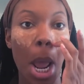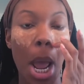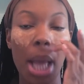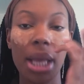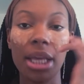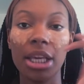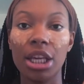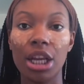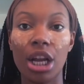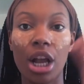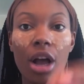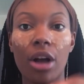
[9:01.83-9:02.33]

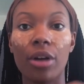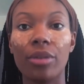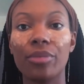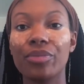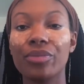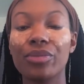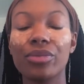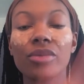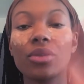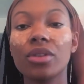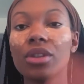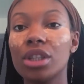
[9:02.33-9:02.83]
you know,
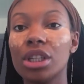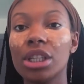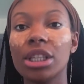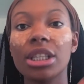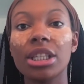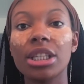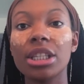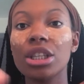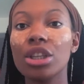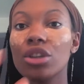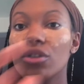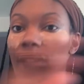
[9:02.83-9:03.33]

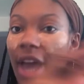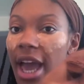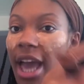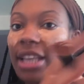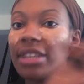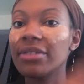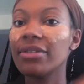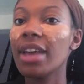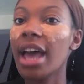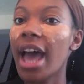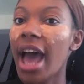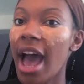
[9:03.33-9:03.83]
just you guys
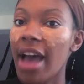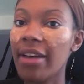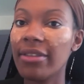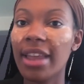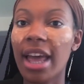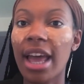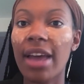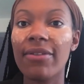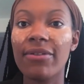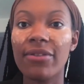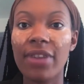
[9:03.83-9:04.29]
have that